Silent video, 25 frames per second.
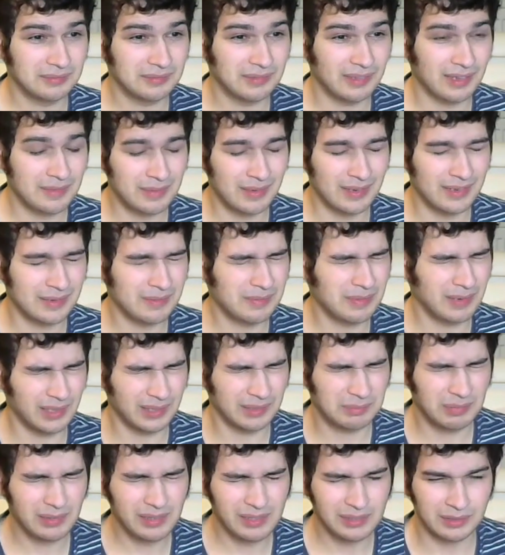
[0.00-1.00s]
Maybe
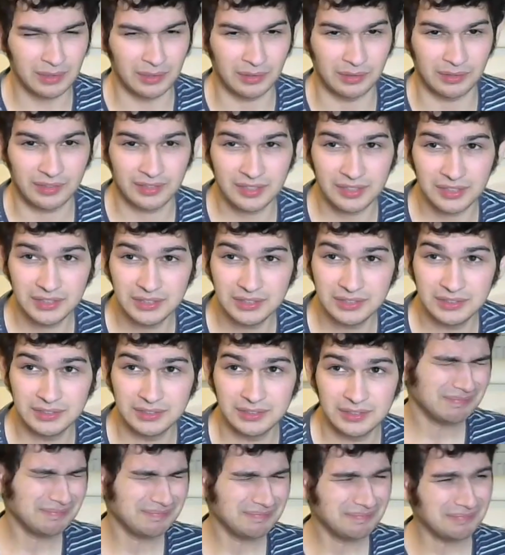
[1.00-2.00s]
a bit longer.
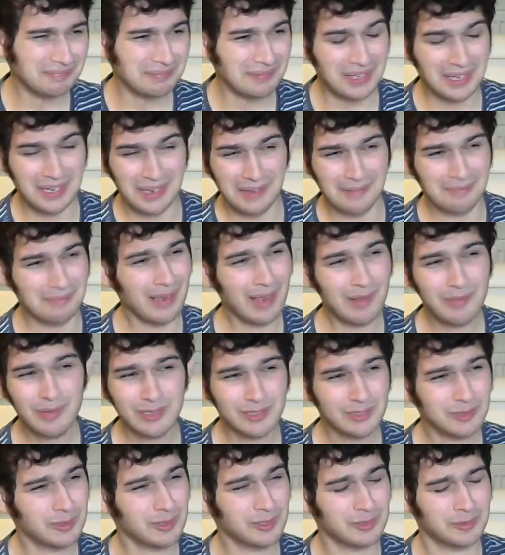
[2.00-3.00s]
Maybe
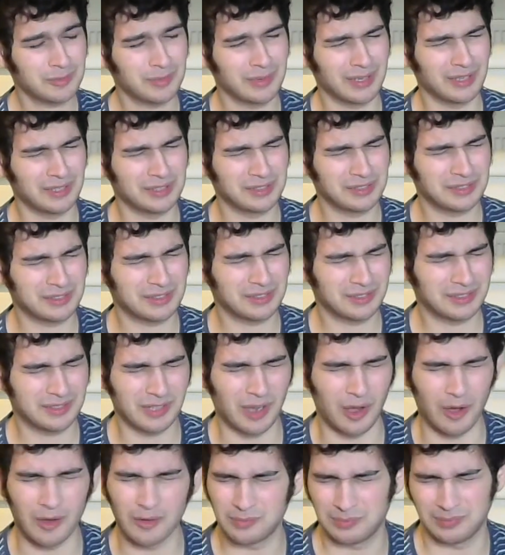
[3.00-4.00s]
it's just because
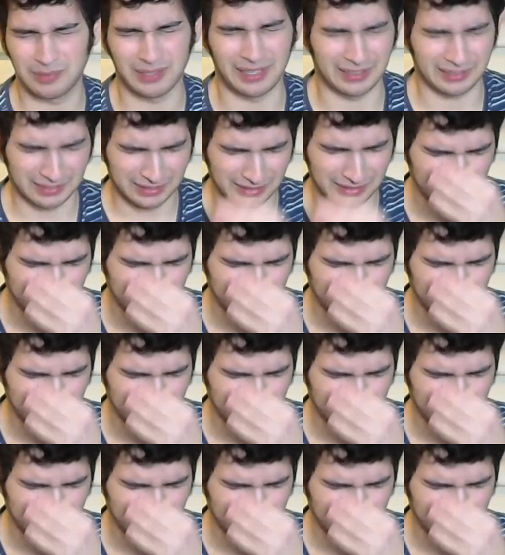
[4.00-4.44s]
Tong last